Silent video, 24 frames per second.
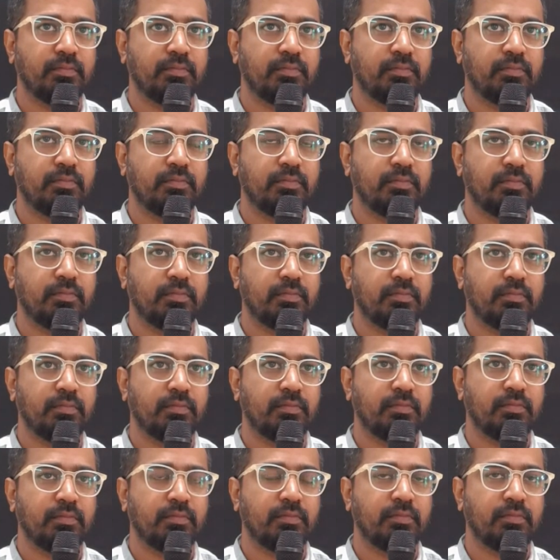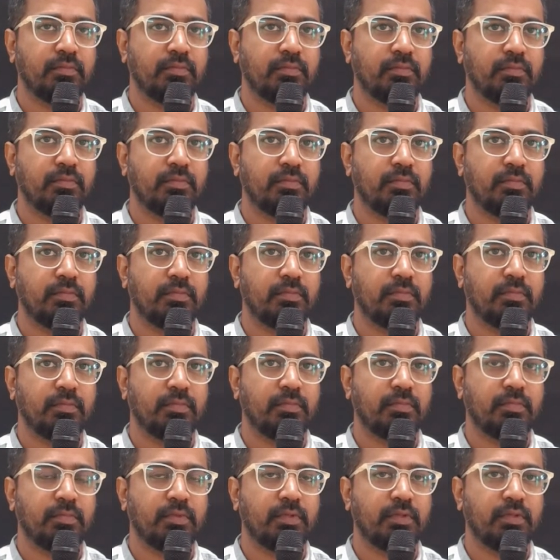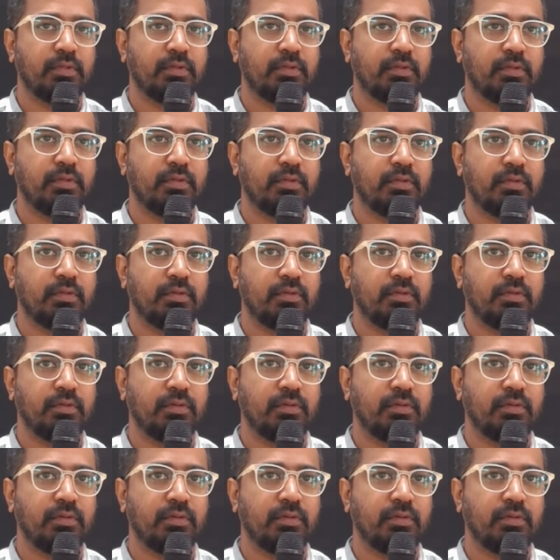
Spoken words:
Nobody speaks.